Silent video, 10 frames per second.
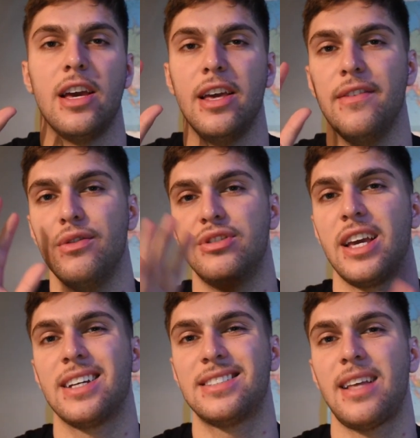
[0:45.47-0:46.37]
if you
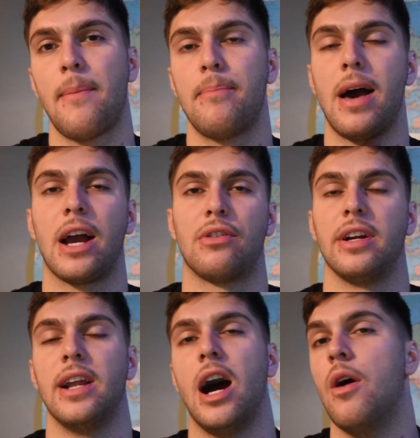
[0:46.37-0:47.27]
take a step back
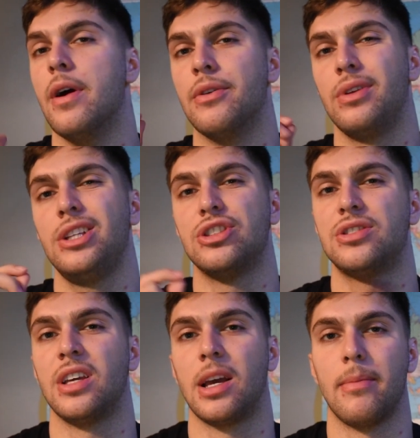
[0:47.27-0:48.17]
right now and really
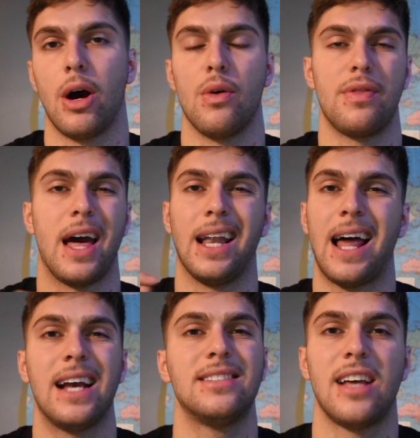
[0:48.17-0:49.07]
just think about that
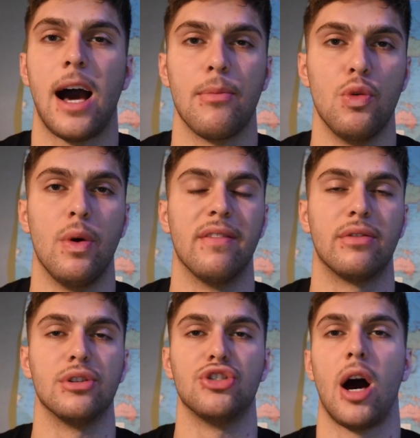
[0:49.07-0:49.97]
last time you went
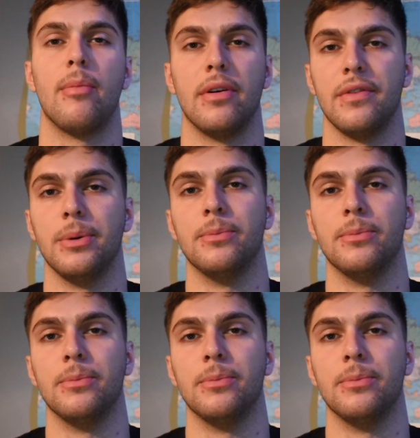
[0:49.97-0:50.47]
for a job interview,